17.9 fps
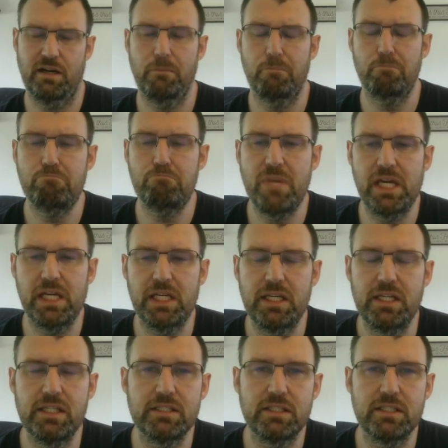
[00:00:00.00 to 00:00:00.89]

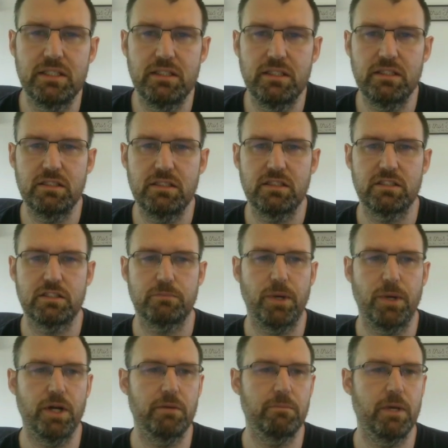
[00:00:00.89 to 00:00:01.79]
amazing
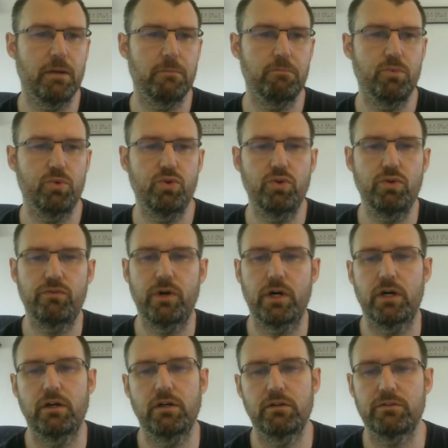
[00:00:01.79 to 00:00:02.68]
Spider-Man move
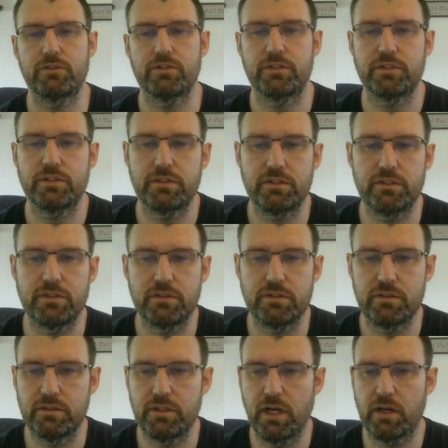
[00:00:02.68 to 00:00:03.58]
of
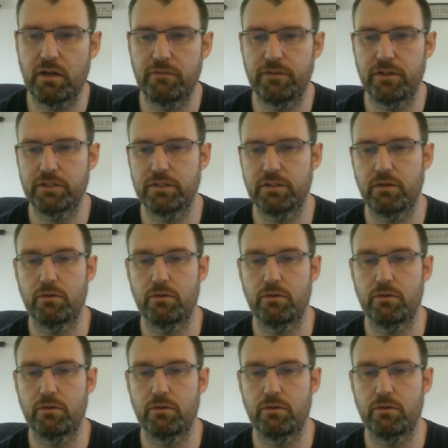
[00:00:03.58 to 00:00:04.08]
sacrificing,